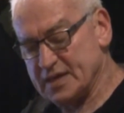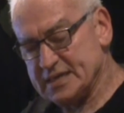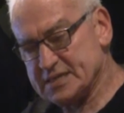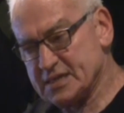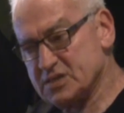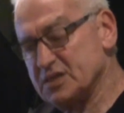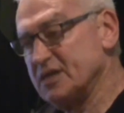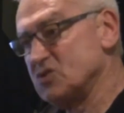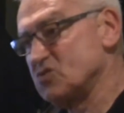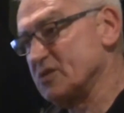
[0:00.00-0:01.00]
certain
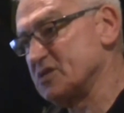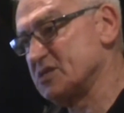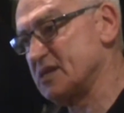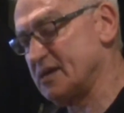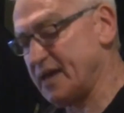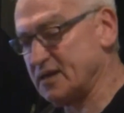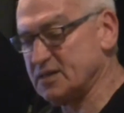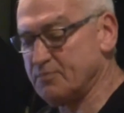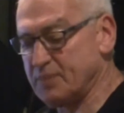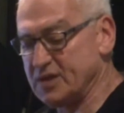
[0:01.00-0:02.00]
interests, and it
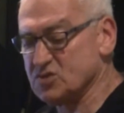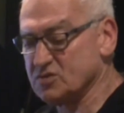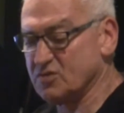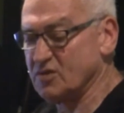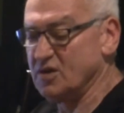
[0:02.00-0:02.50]
depends on the